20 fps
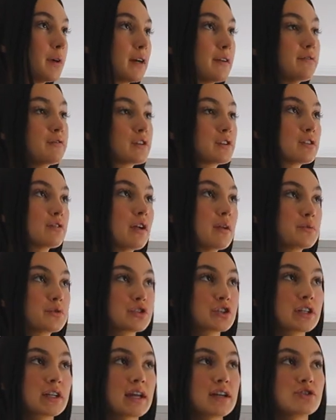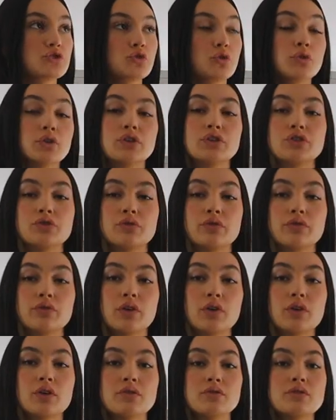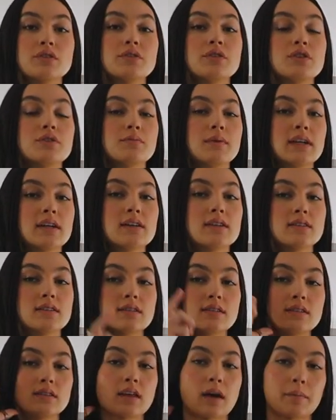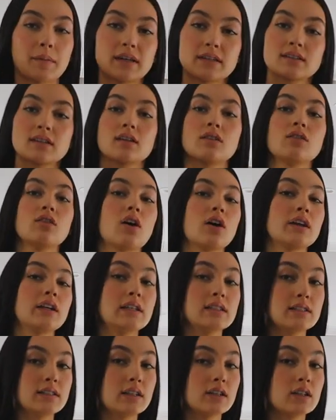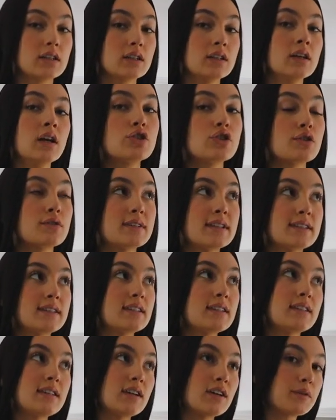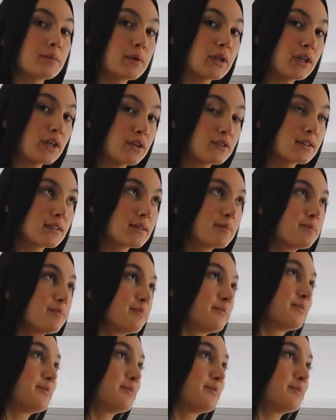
But first of all, I'm just gonna get Joel to shoot the photos just because that makes it a lot easier. So since he's here, I'm gonna use him.